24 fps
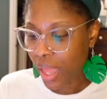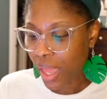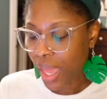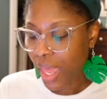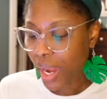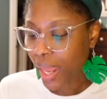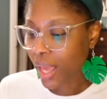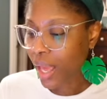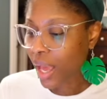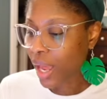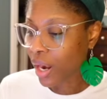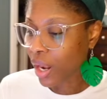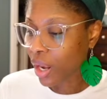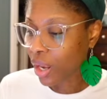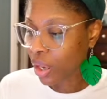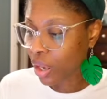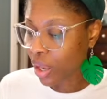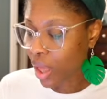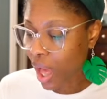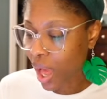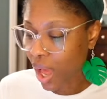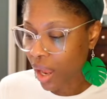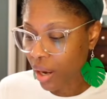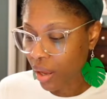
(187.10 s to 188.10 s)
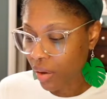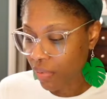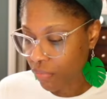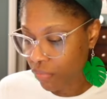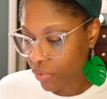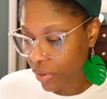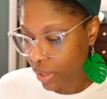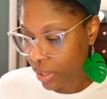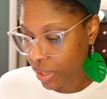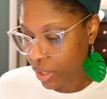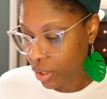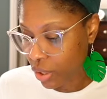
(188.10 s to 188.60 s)
and I got a lot of
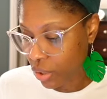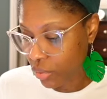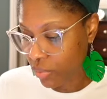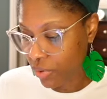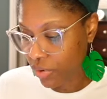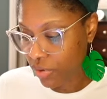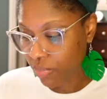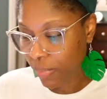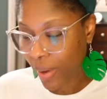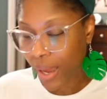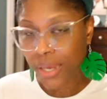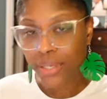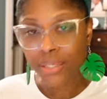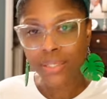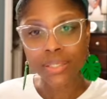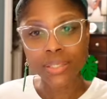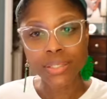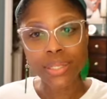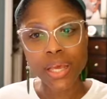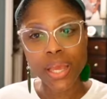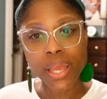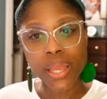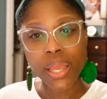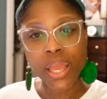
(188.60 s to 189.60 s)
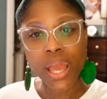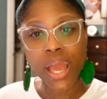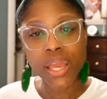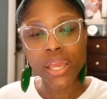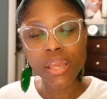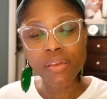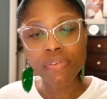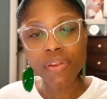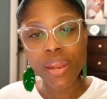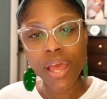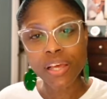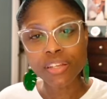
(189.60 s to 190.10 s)
really good responses. I
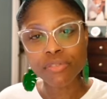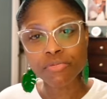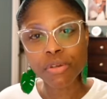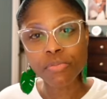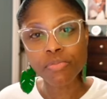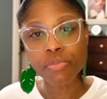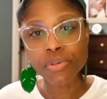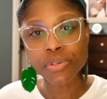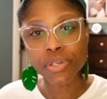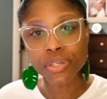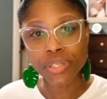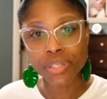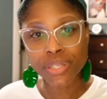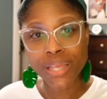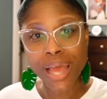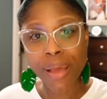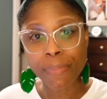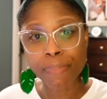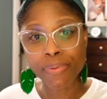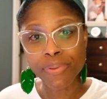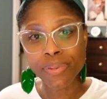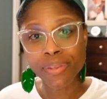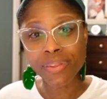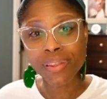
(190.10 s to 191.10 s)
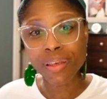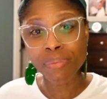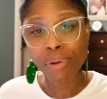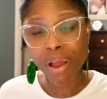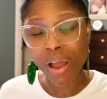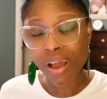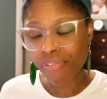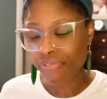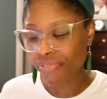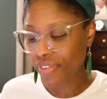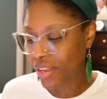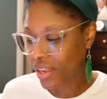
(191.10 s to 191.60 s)
even asked people, does this happen to them
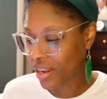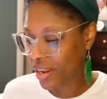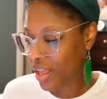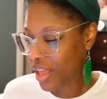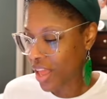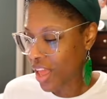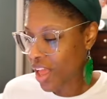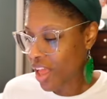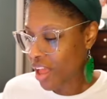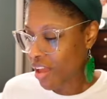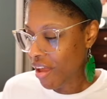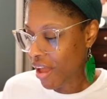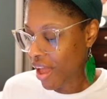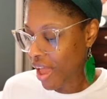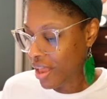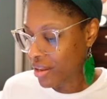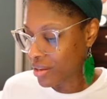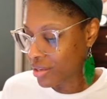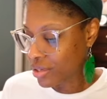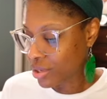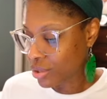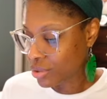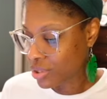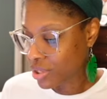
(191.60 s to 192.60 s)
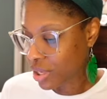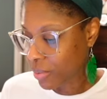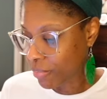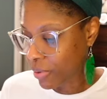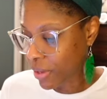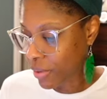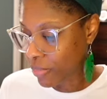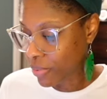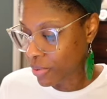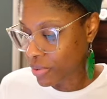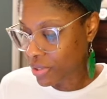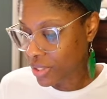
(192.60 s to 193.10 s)
often? And so some
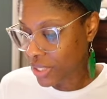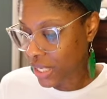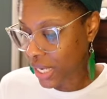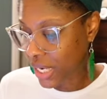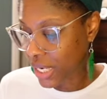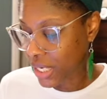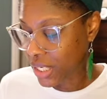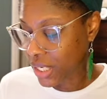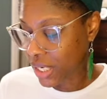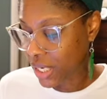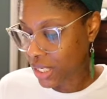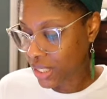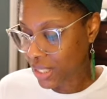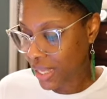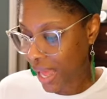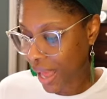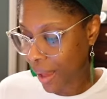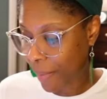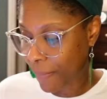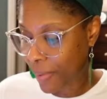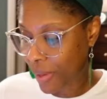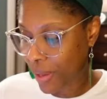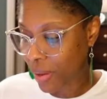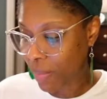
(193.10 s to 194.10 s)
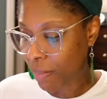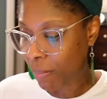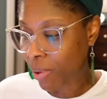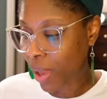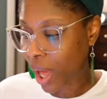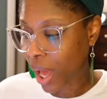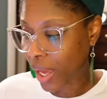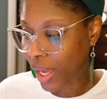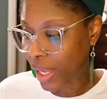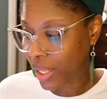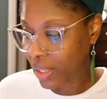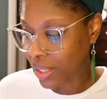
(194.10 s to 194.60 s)
people said it does happen,
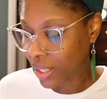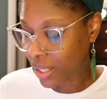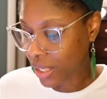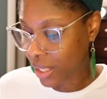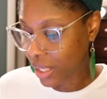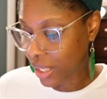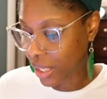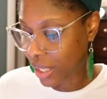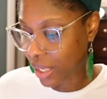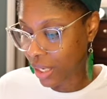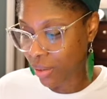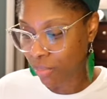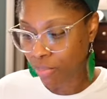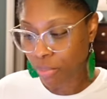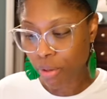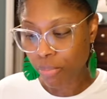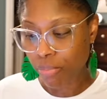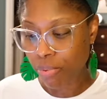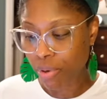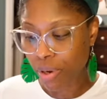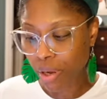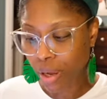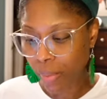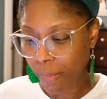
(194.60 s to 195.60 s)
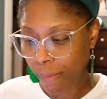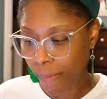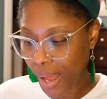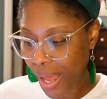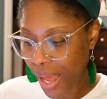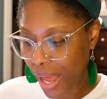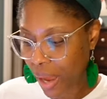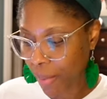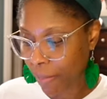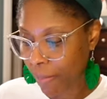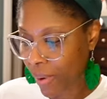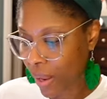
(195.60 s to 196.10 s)
block and delete, people come
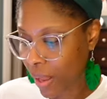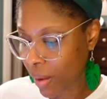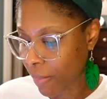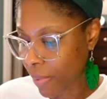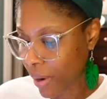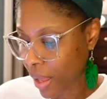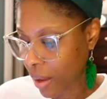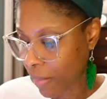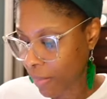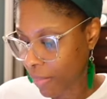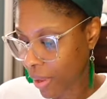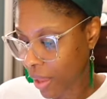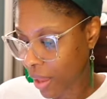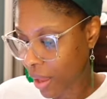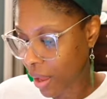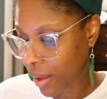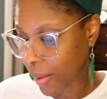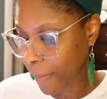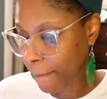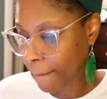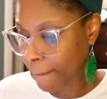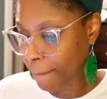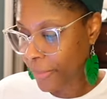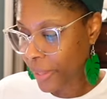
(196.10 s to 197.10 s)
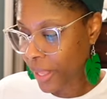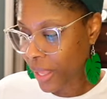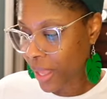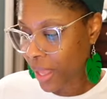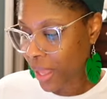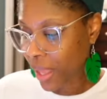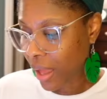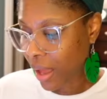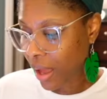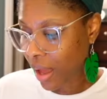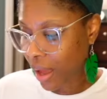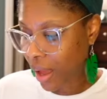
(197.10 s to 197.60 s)
back, blah, blah, blah.
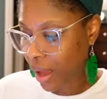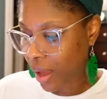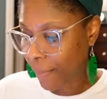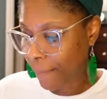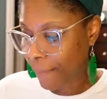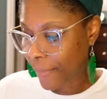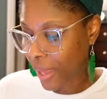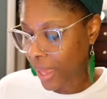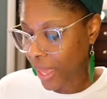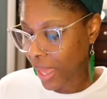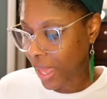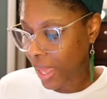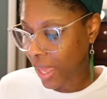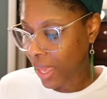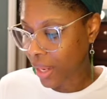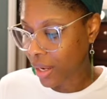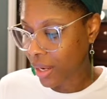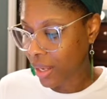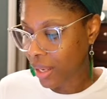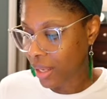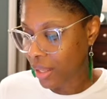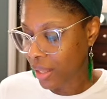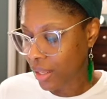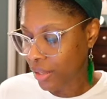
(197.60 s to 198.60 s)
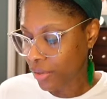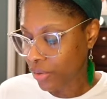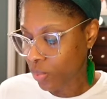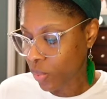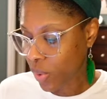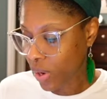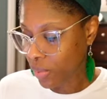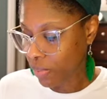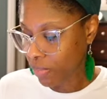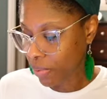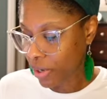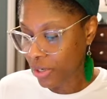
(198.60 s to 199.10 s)
And this
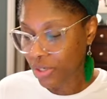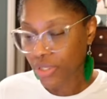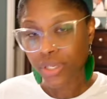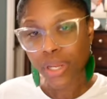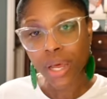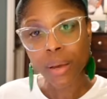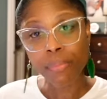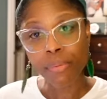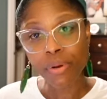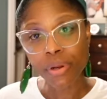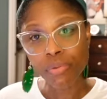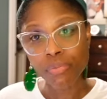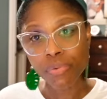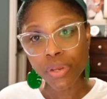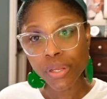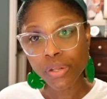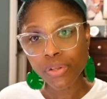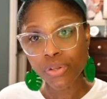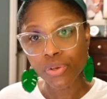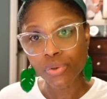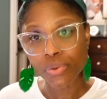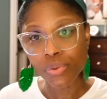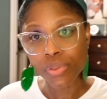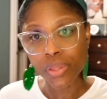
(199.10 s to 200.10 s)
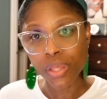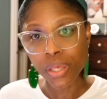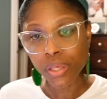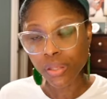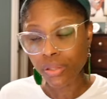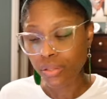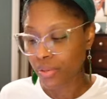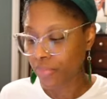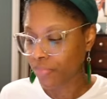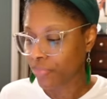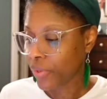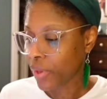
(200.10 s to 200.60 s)
one person, I'm going to read two
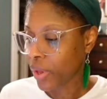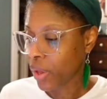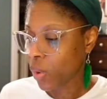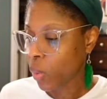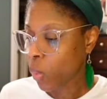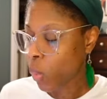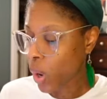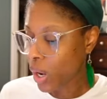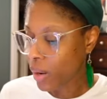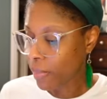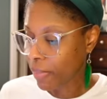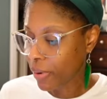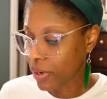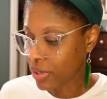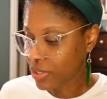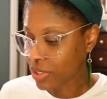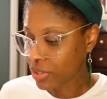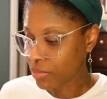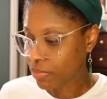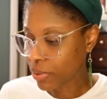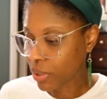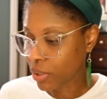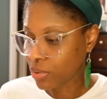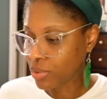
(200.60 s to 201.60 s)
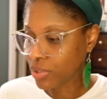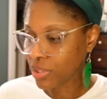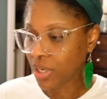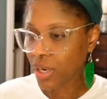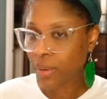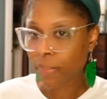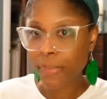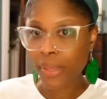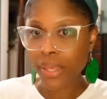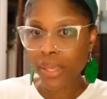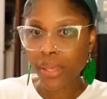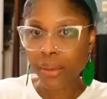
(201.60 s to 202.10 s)
things. One person posted a
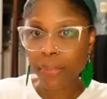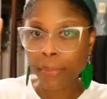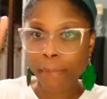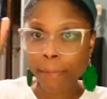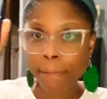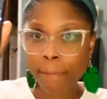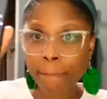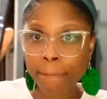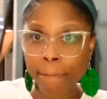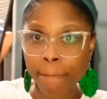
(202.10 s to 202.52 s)
meme,